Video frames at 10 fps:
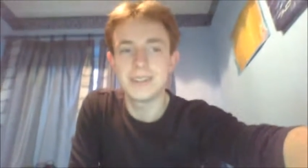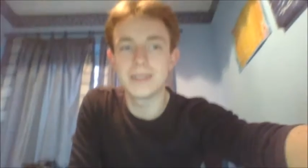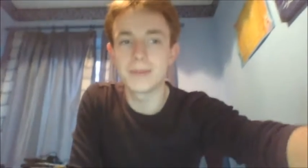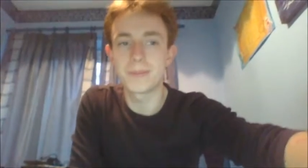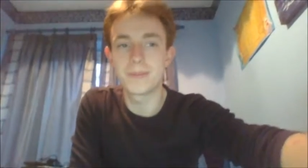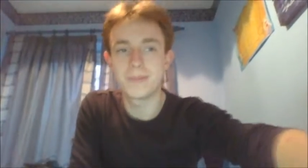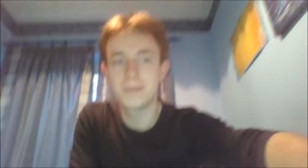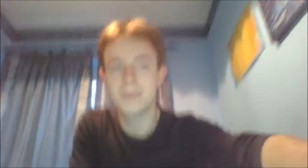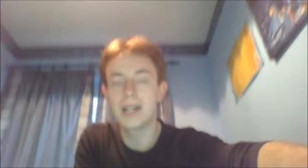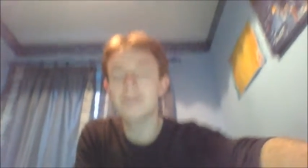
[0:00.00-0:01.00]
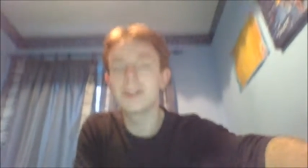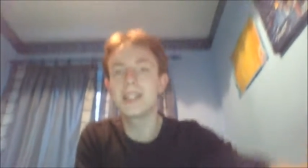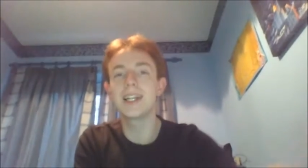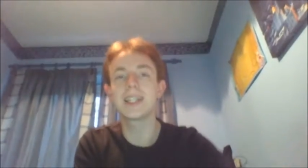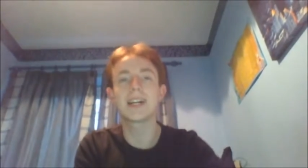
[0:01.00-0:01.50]
yeah. I
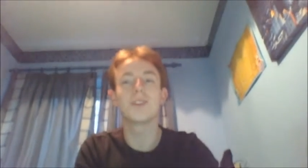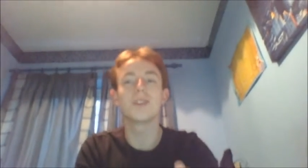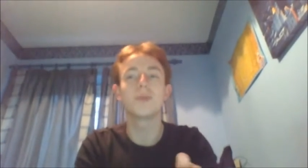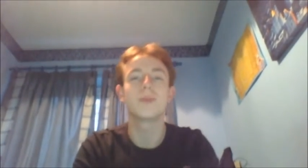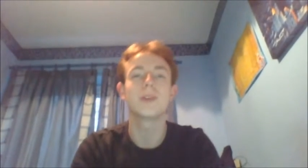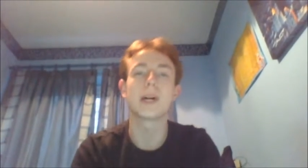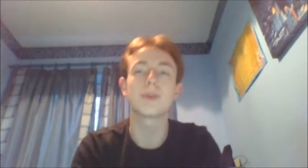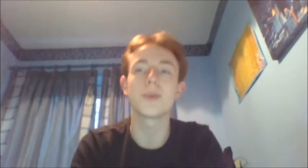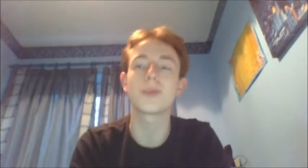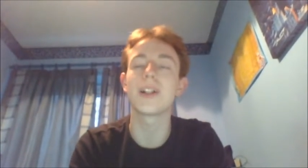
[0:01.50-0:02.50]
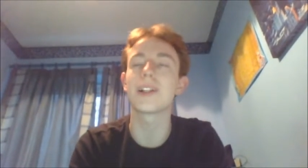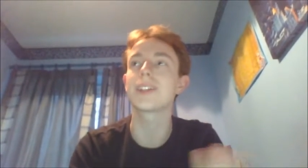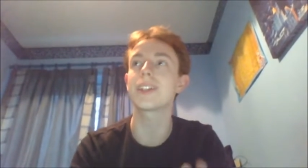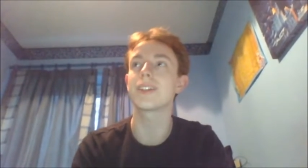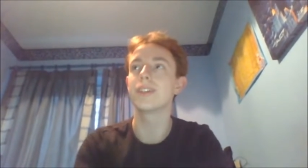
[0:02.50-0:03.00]
really like having the laptop as well
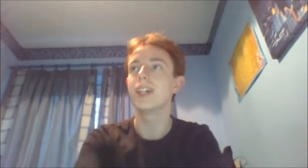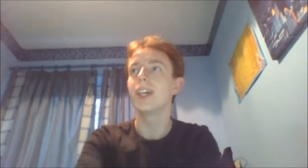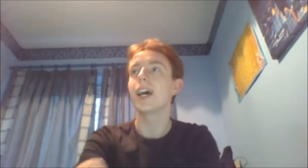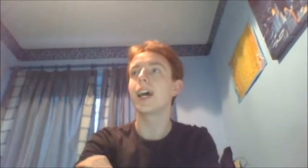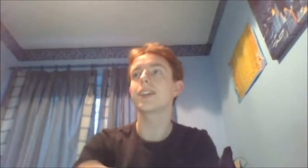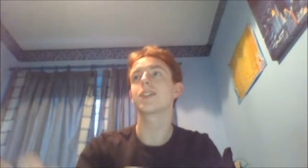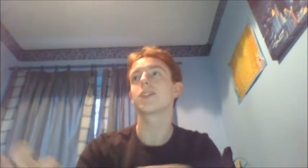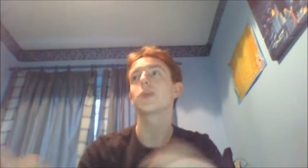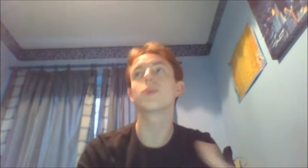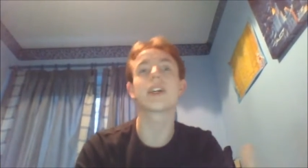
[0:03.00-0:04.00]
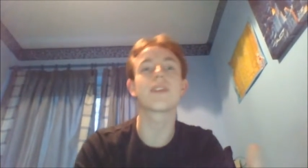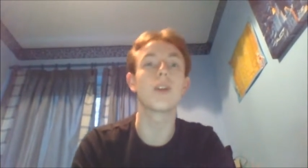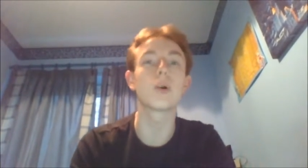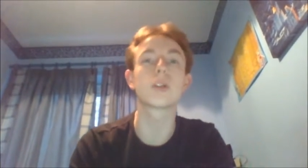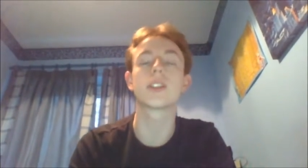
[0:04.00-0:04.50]
because I can I can go and make
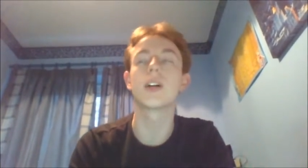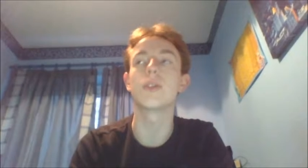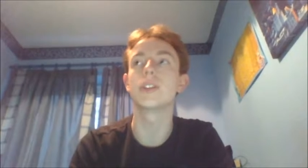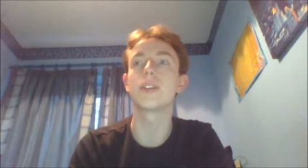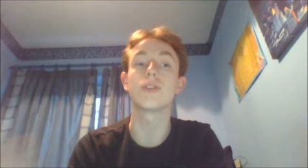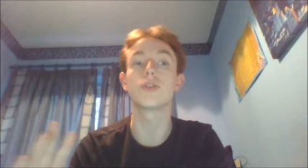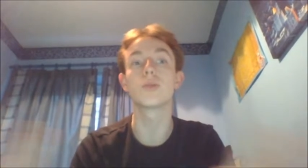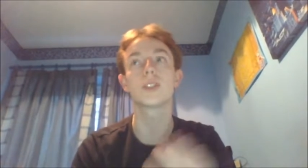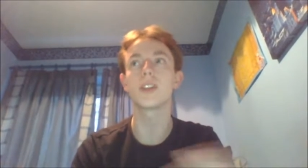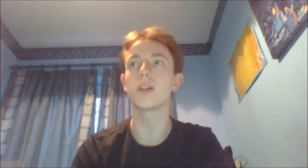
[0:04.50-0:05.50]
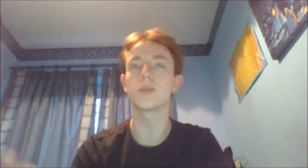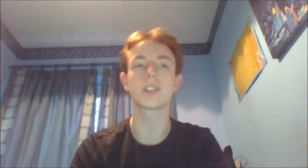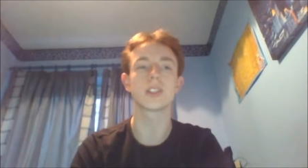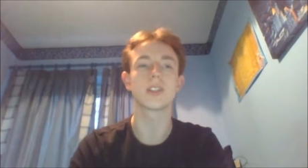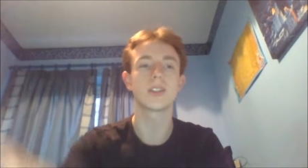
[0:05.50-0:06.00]
vlogs now in different rooms of the
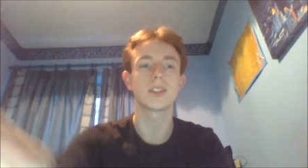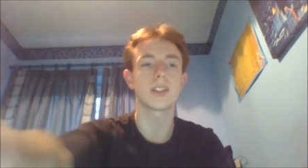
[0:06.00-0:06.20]
house and